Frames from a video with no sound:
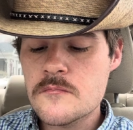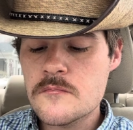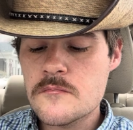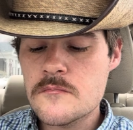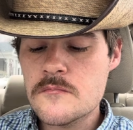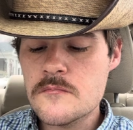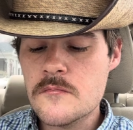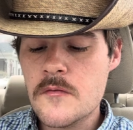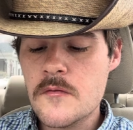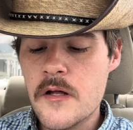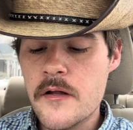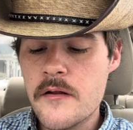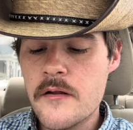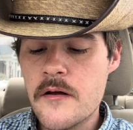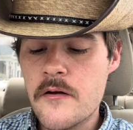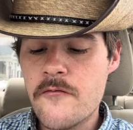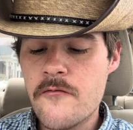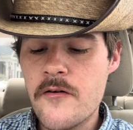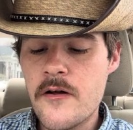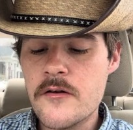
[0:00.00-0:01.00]
I
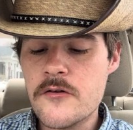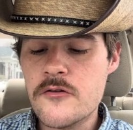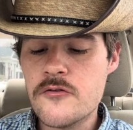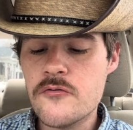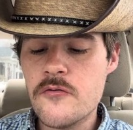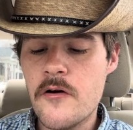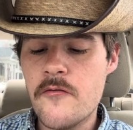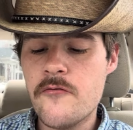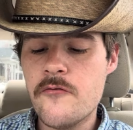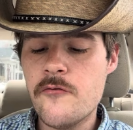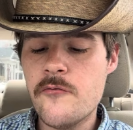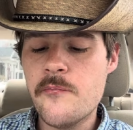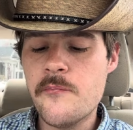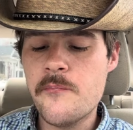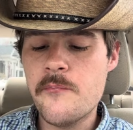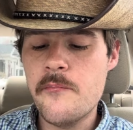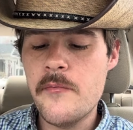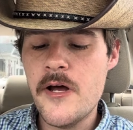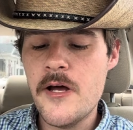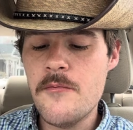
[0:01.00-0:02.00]
think I found a truffle.
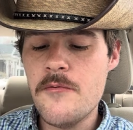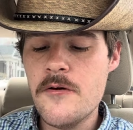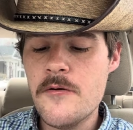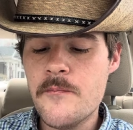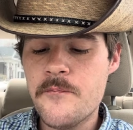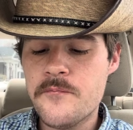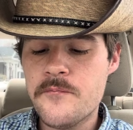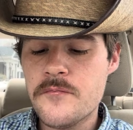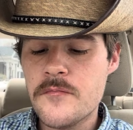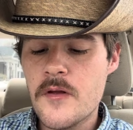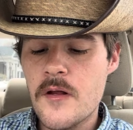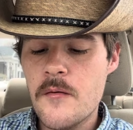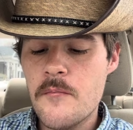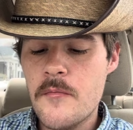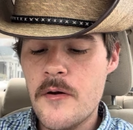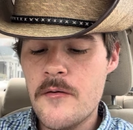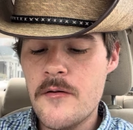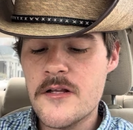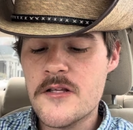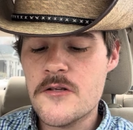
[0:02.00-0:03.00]
Maybe.
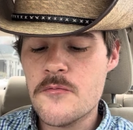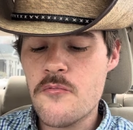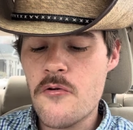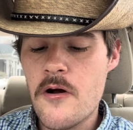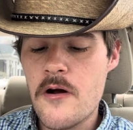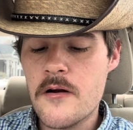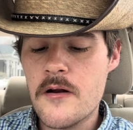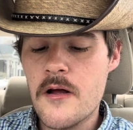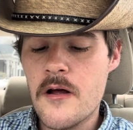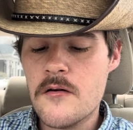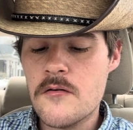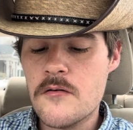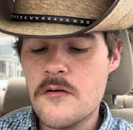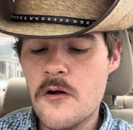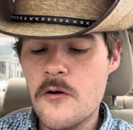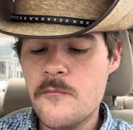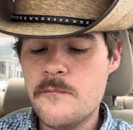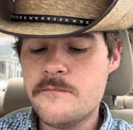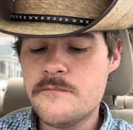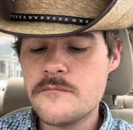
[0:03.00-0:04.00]
Yeah, that's brownie. I don't
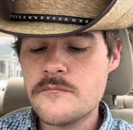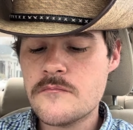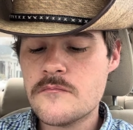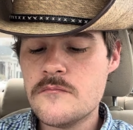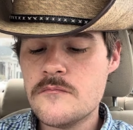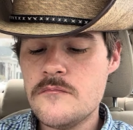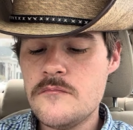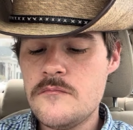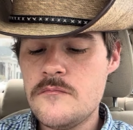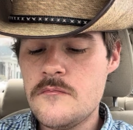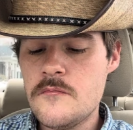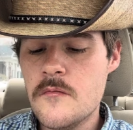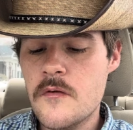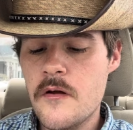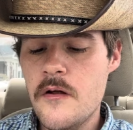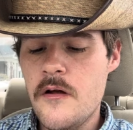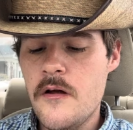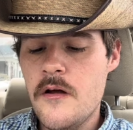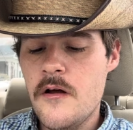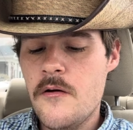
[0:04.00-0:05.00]

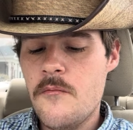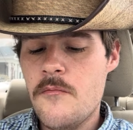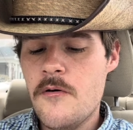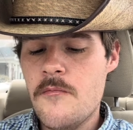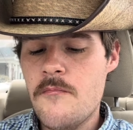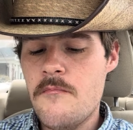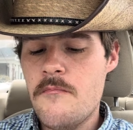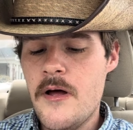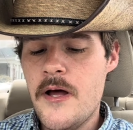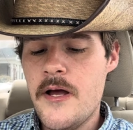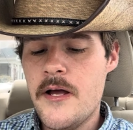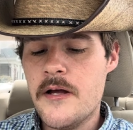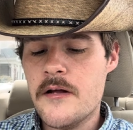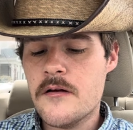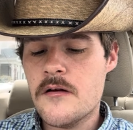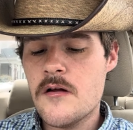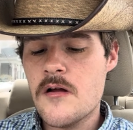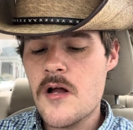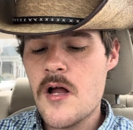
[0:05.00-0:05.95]
know. But man.